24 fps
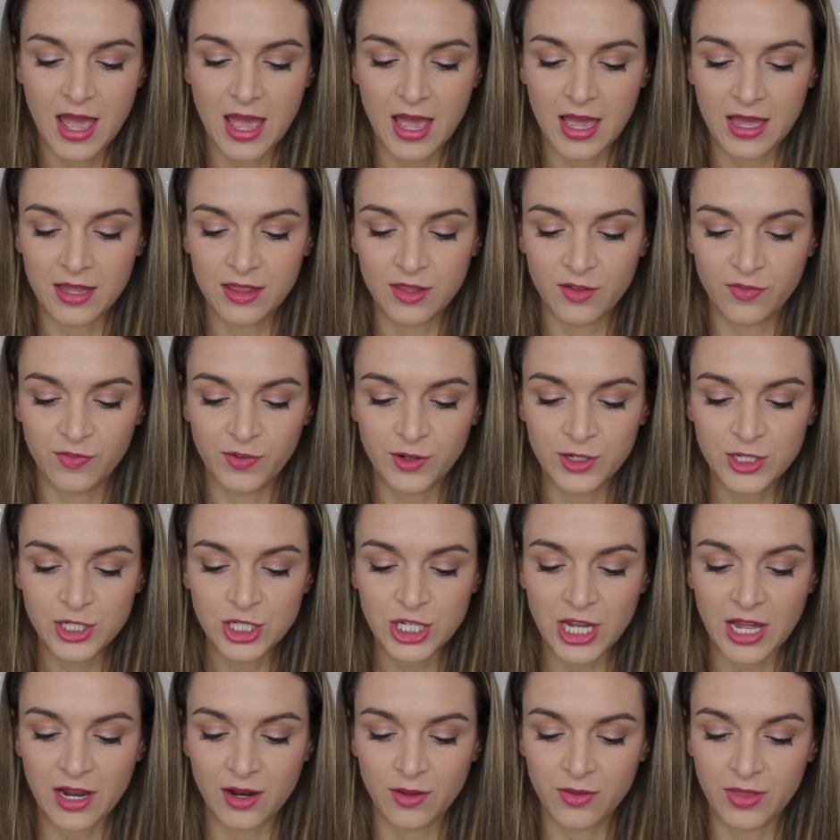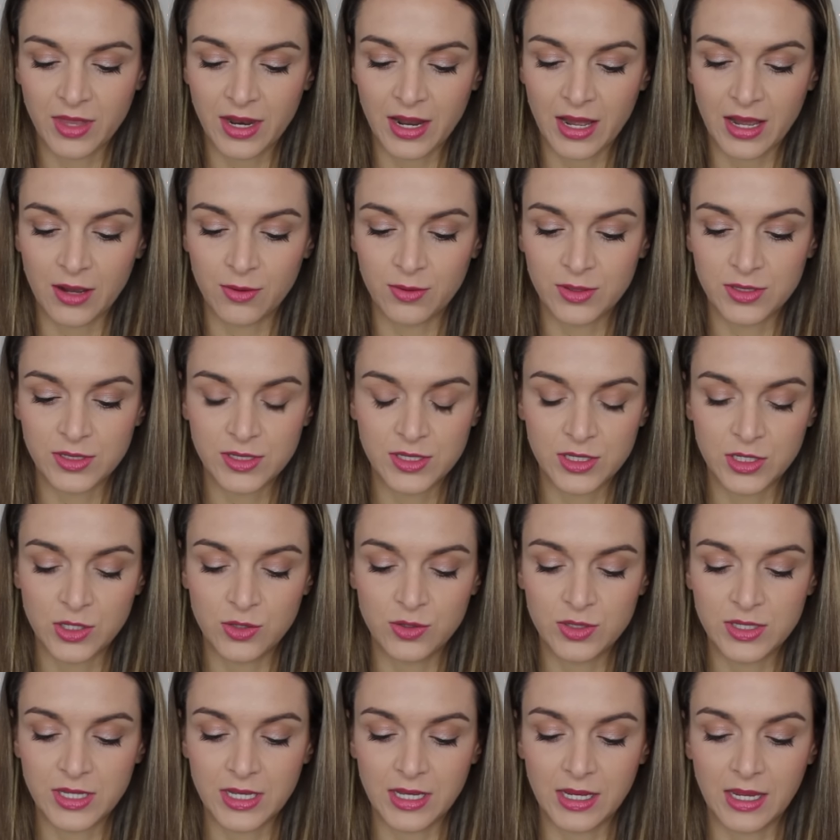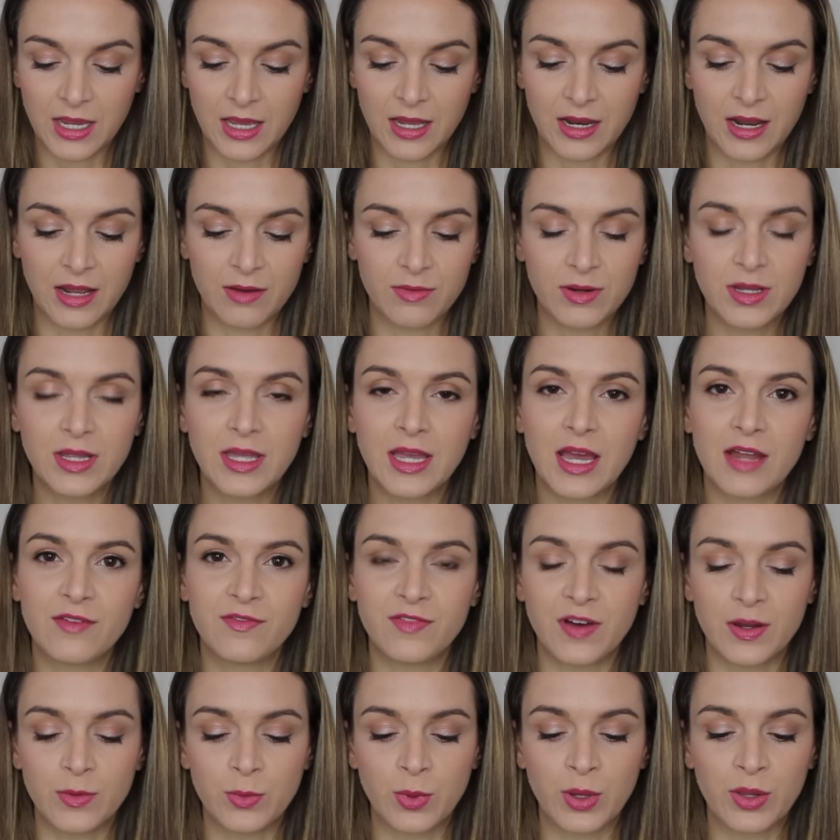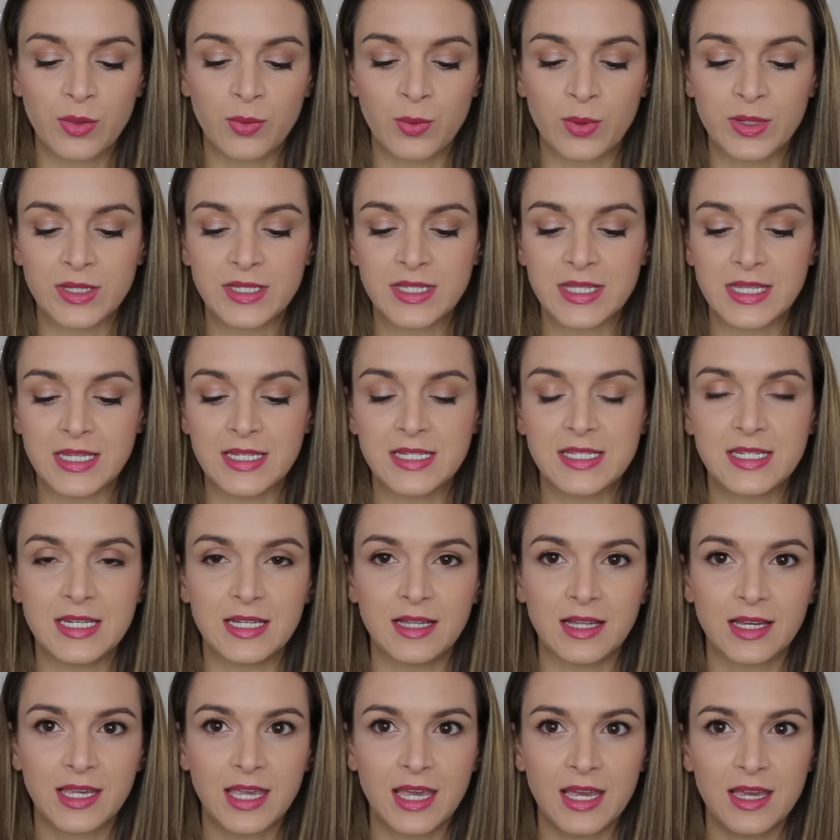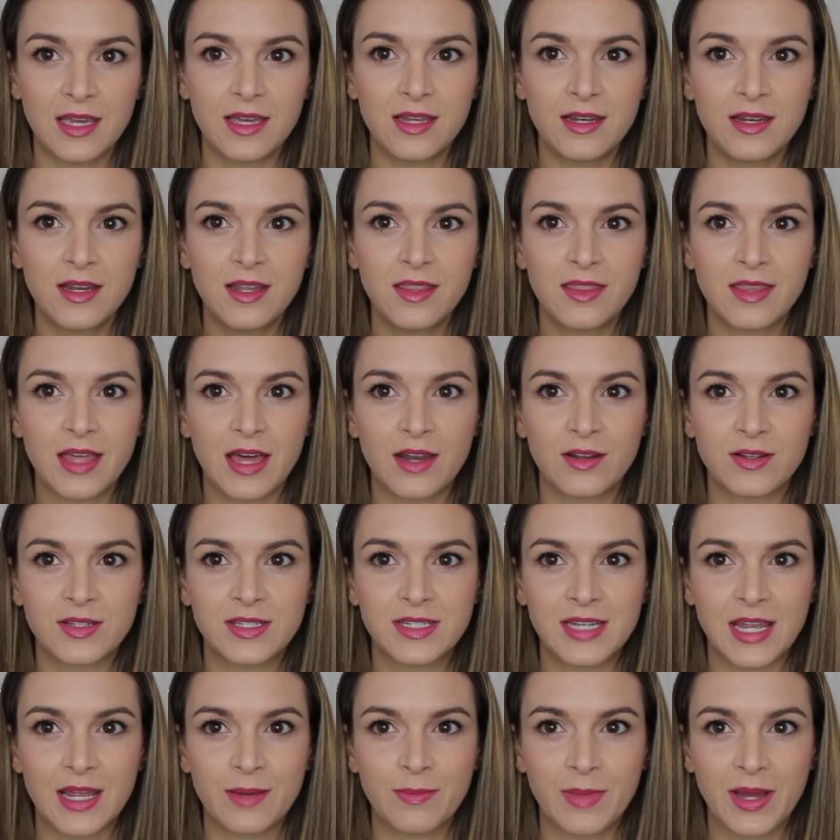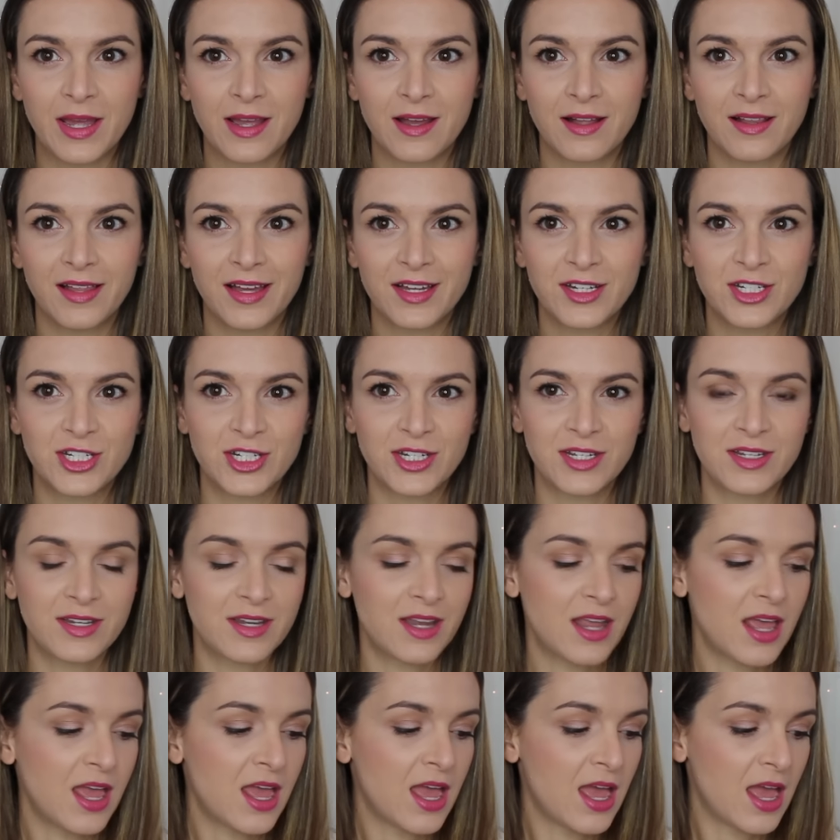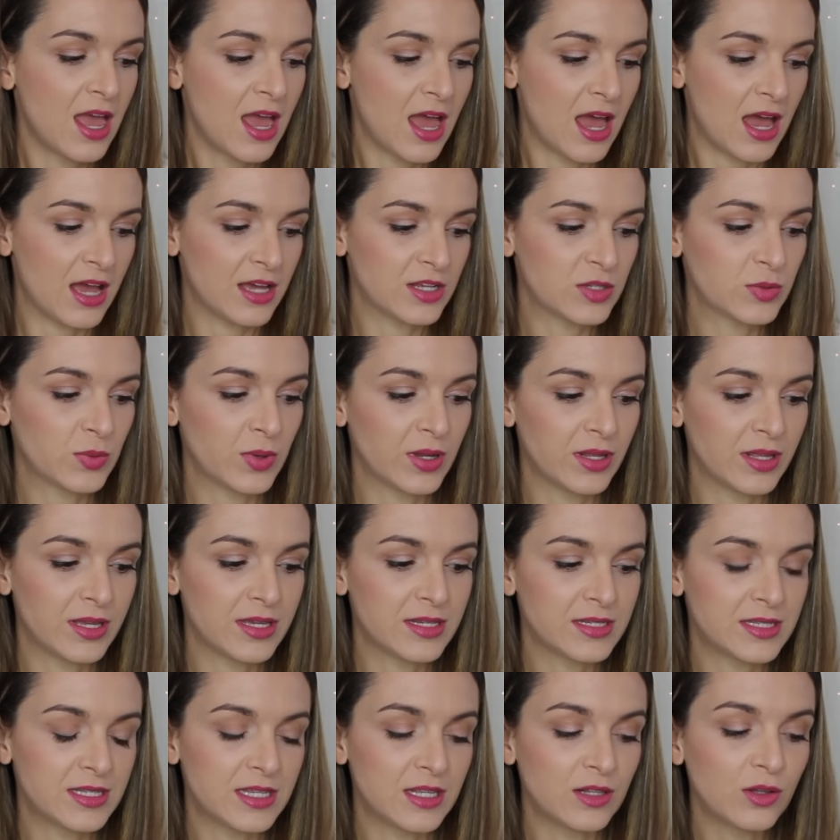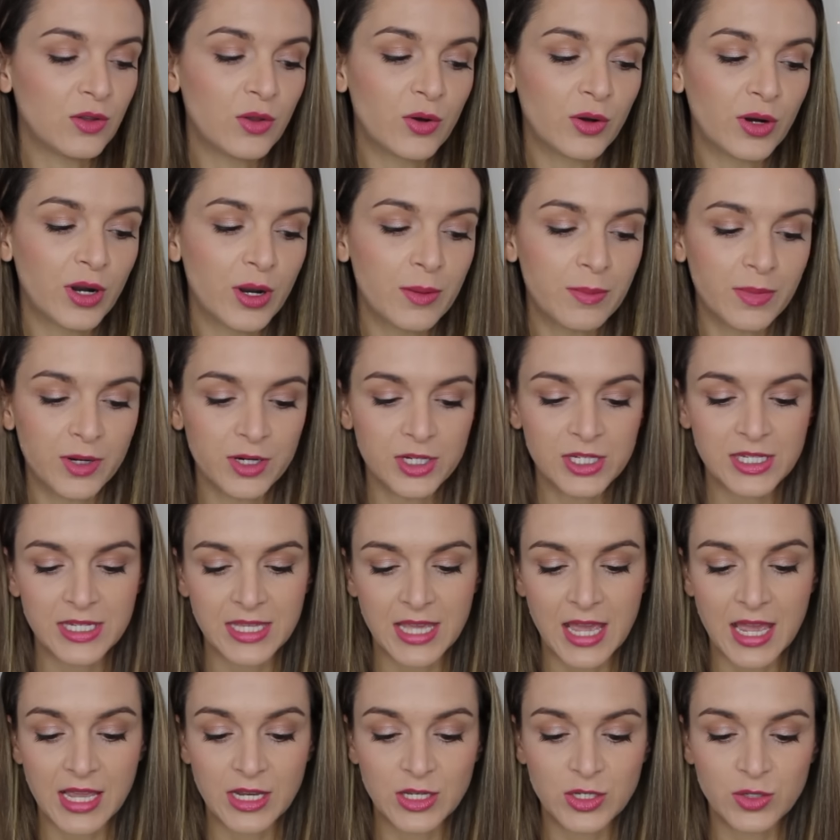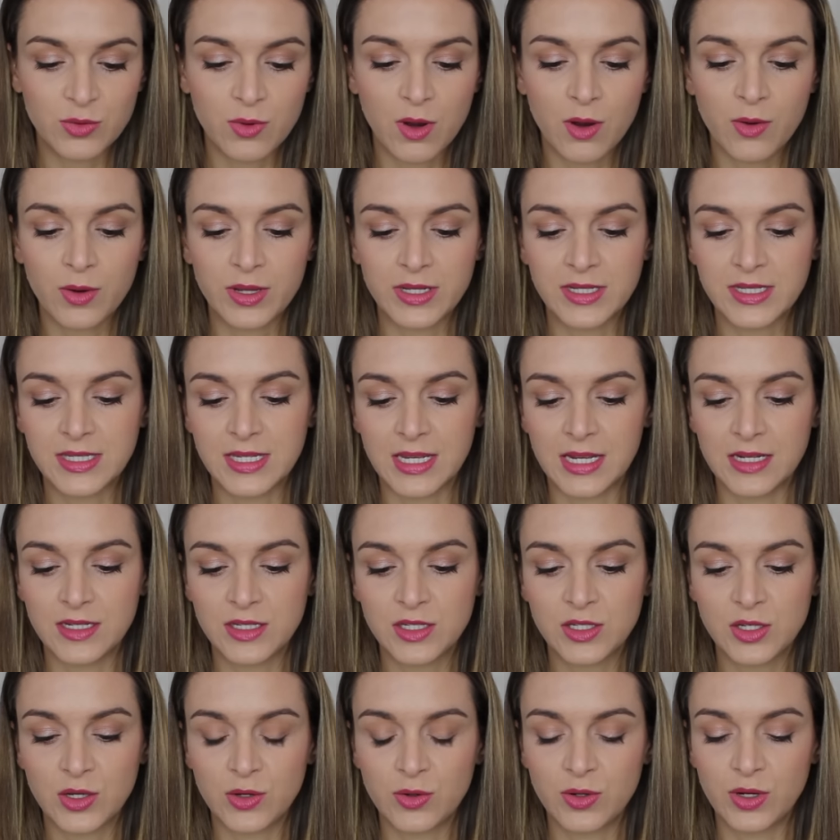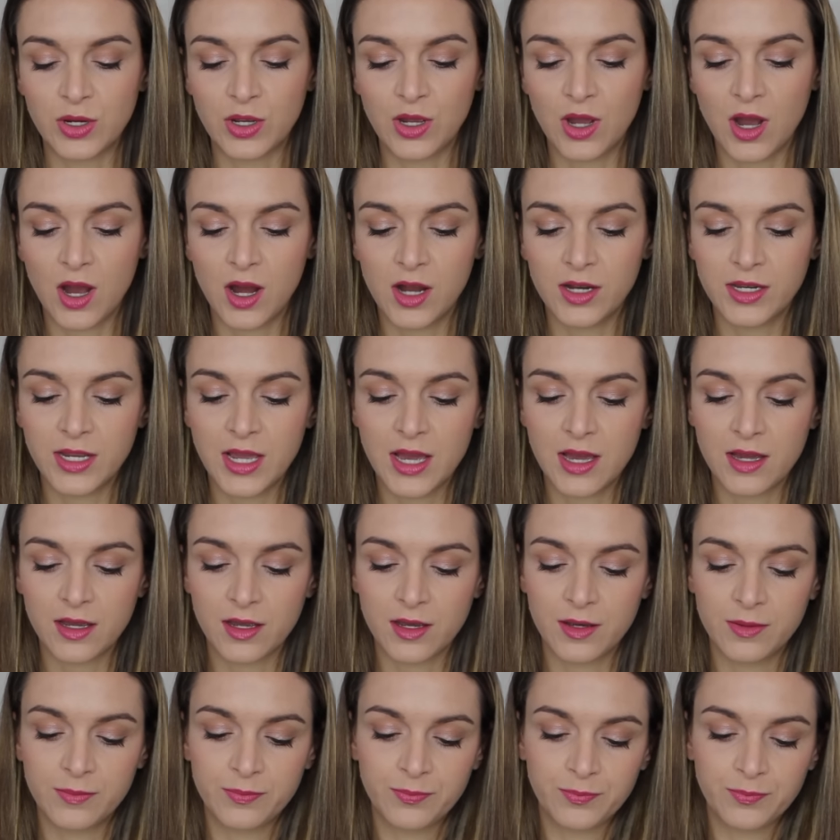And the first shadow that I was using and I really had fun with was the Stila Kitten. That'll stay in my collection, as well as the Laura Mercier Duo in Sandstone and Cognac.